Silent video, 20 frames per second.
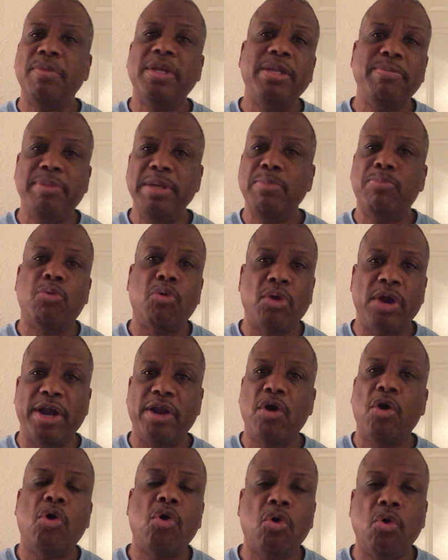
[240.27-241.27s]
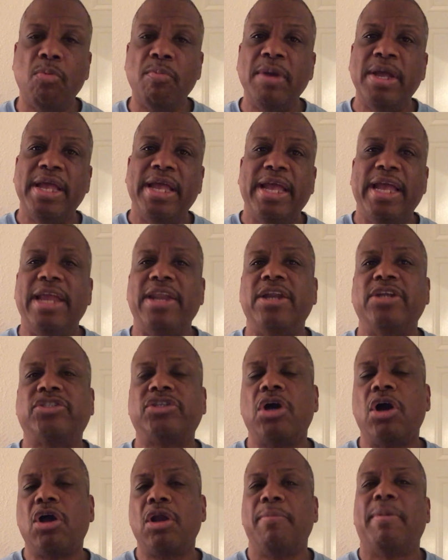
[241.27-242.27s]
many people are at home and they're
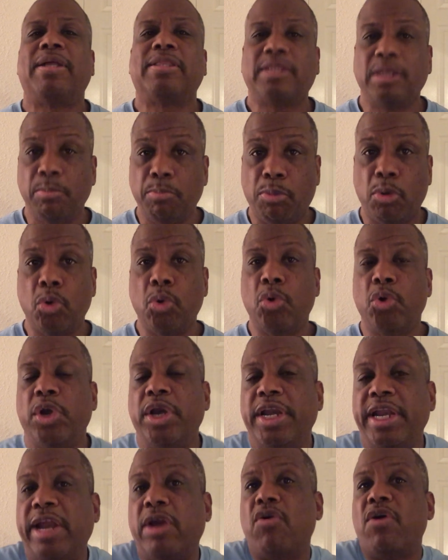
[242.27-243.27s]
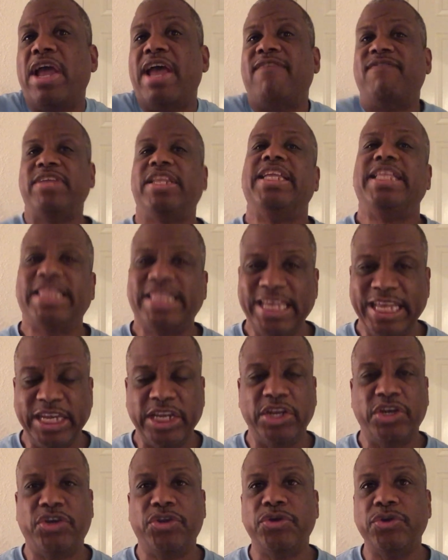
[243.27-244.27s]
talking about they're bored and they don't have
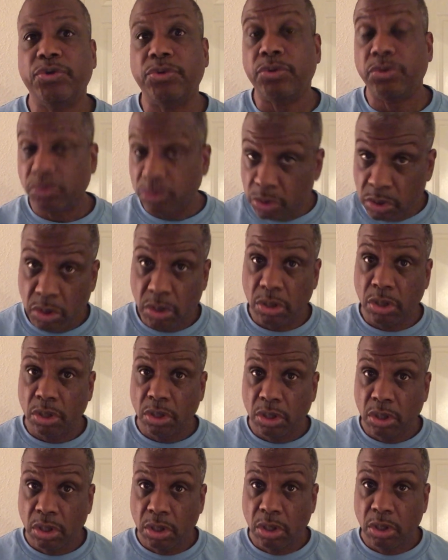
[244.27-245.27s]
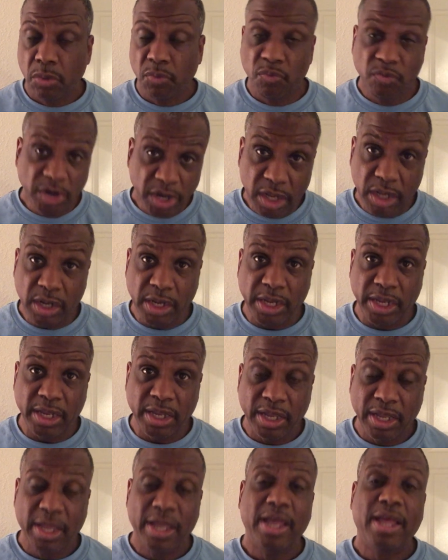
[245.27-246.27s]
anything to do.
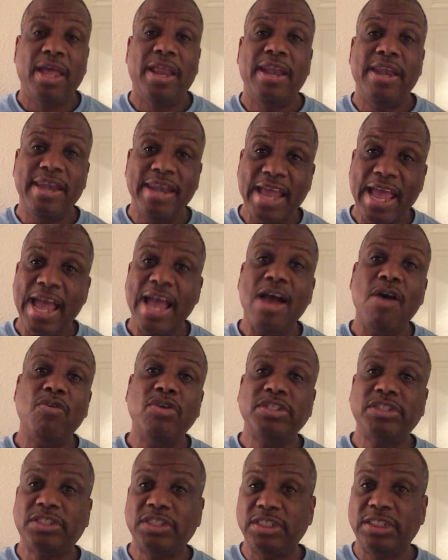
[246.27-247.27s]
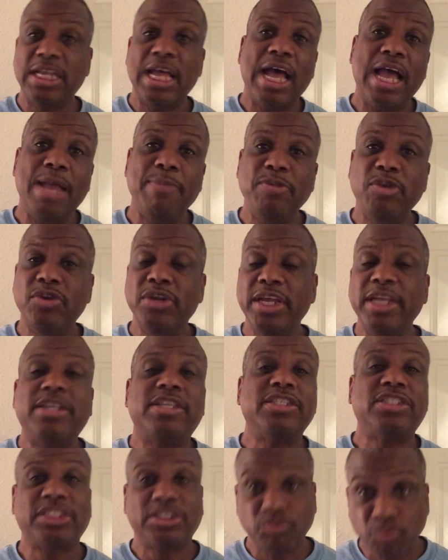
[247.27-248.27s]
Really, now is the time you need
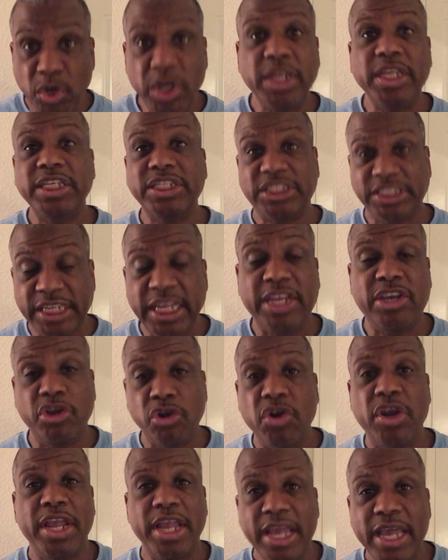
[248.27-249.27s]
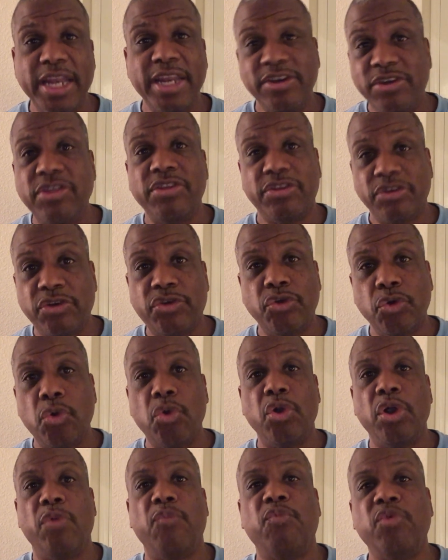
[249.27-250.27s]
to really stick your head into the
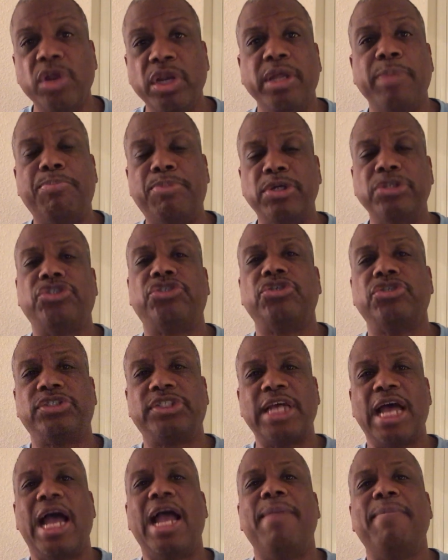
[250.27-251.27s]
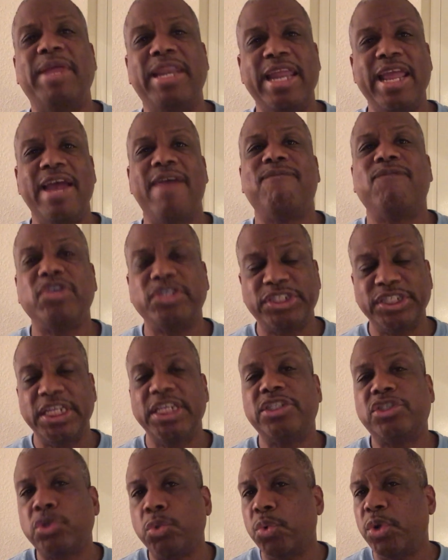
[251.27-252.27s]
door and really put your time and efforts
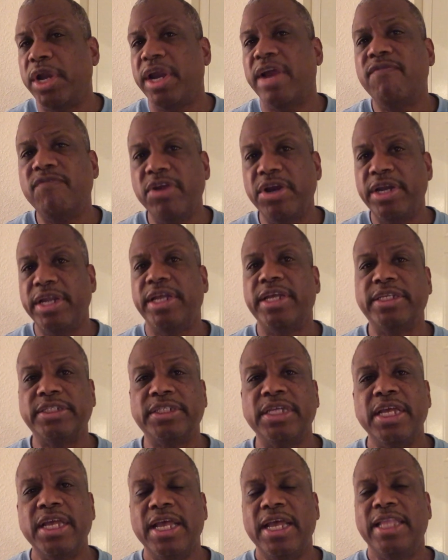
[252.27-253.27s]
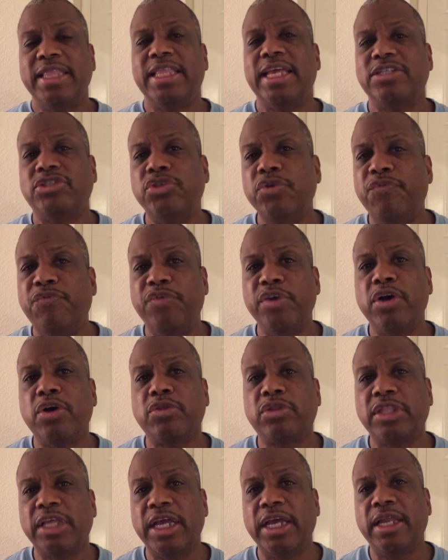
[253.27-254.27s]
into whatever it is that you
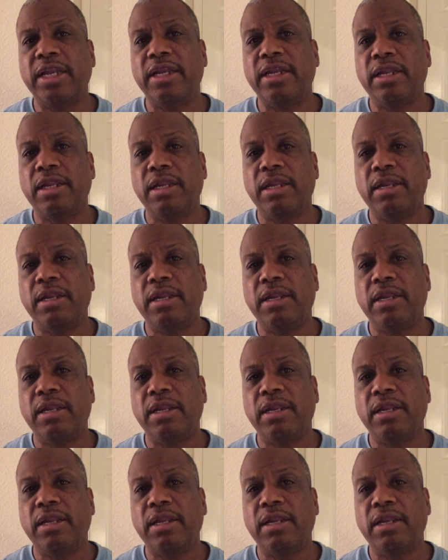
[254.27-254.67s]
felt that